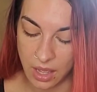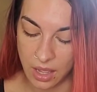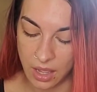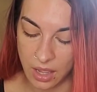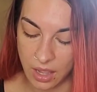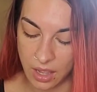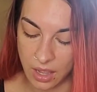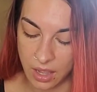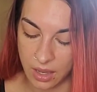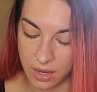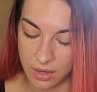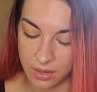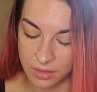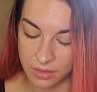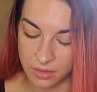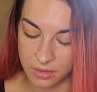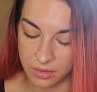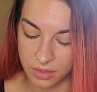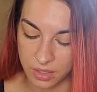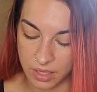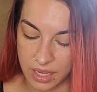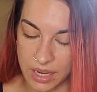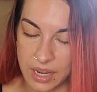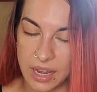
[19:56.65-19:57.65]
and
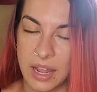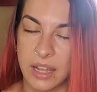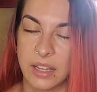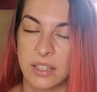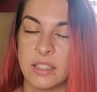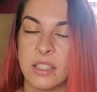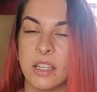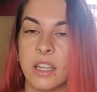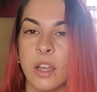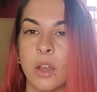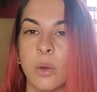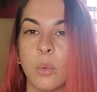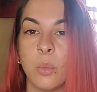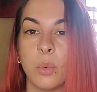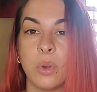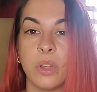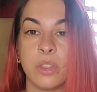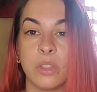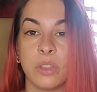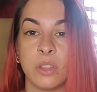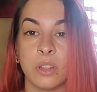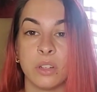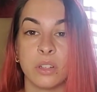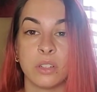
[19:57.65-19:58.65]
connecting
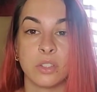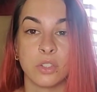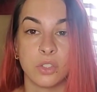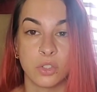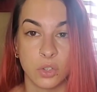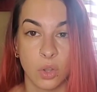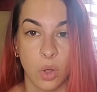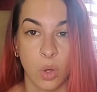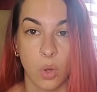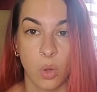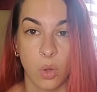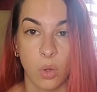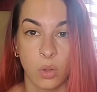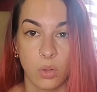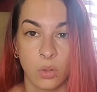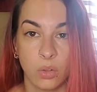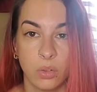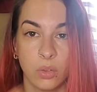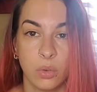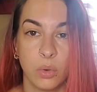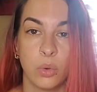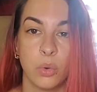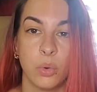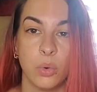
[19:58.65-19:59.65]
with your soul,
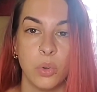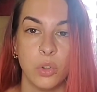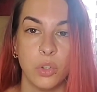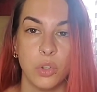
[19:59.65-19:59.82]
who